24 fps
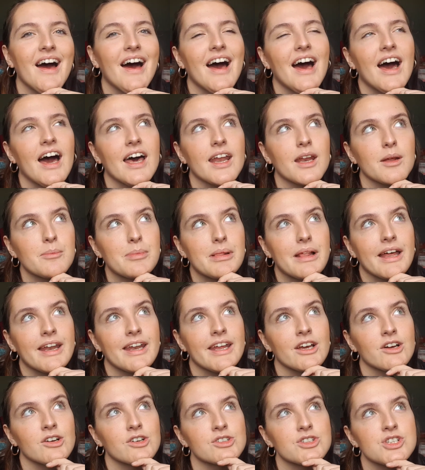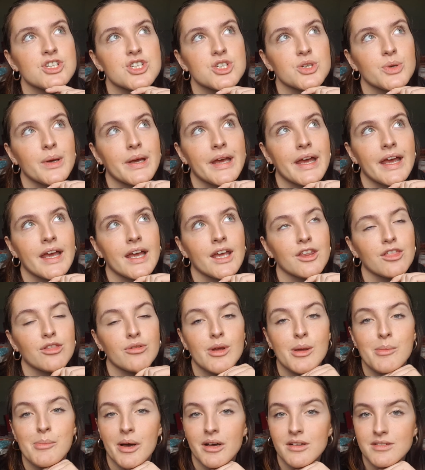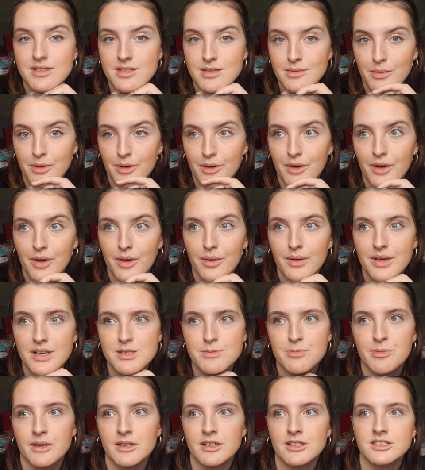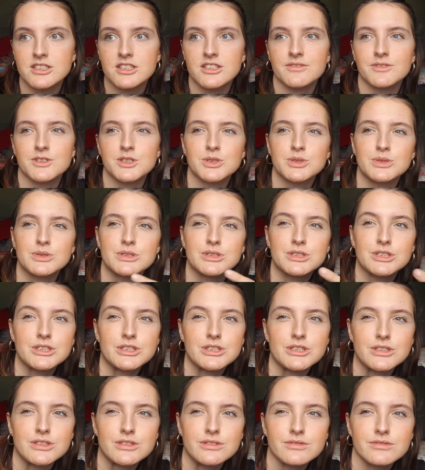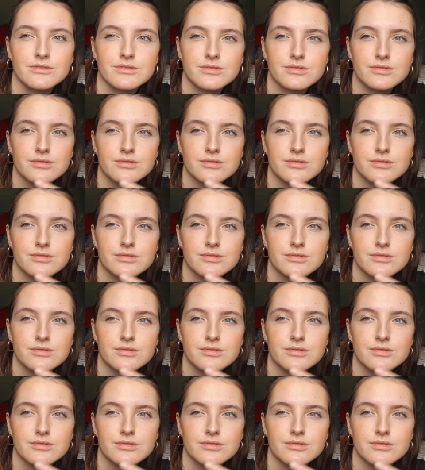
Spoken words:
I'm planning on doing 3 miles tomorrow as part of a sort of,